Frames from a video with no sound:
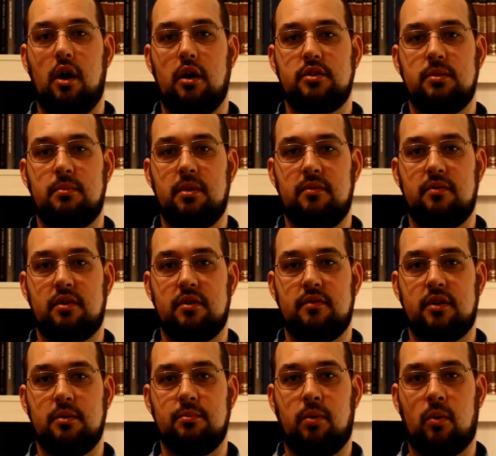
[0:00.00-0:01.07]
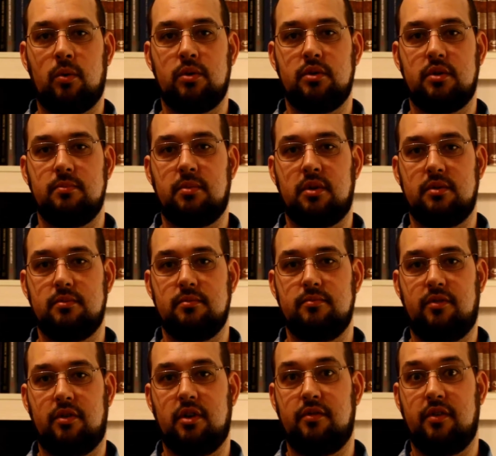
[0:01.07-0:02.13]
something very, very important but
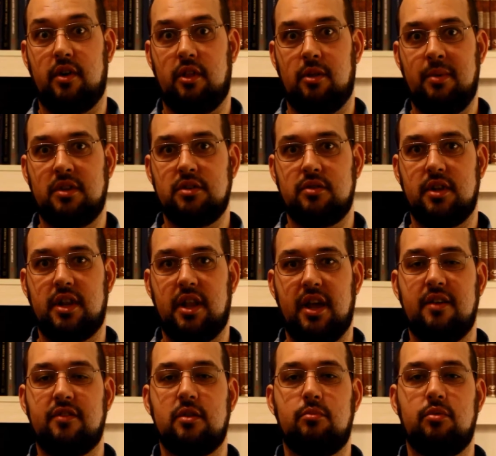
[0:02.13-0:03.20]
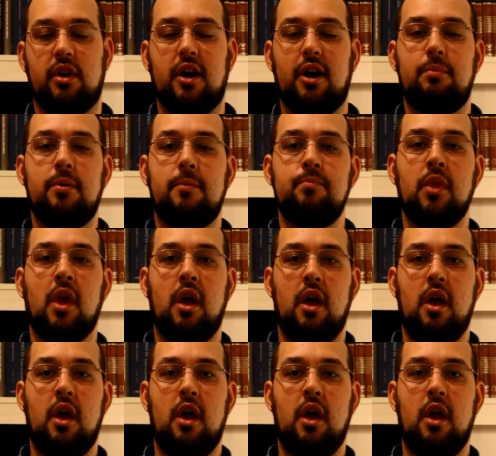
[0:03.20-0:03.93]
very, very elementary that I have to bring up,